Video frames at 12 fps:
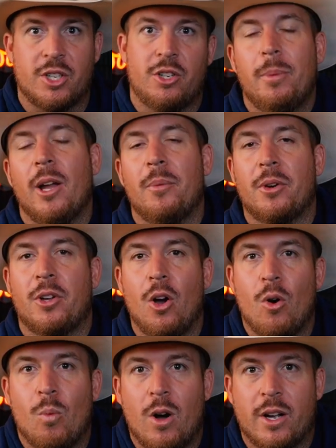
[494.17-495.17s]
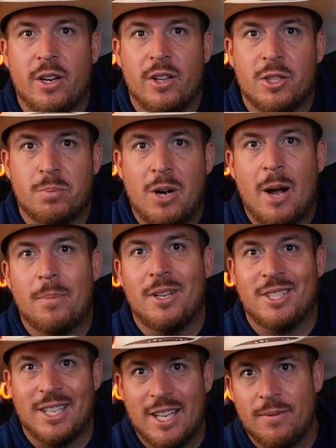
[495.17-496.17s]
You'll be able to go and walk into these
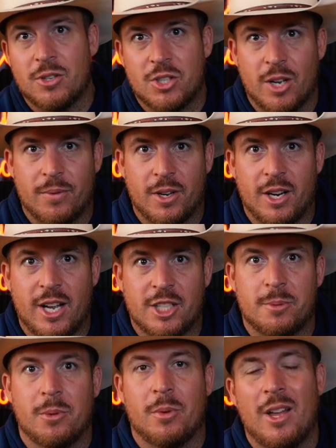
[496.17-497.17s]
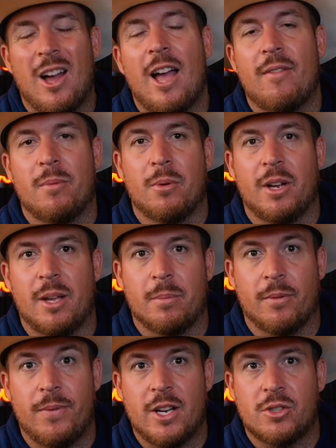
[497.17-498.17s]
properties and give yourself a good estimate without having to bring in
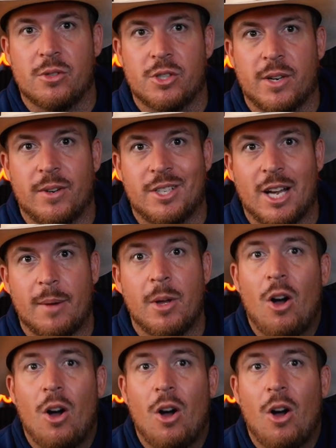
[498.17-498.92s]
professionals every time.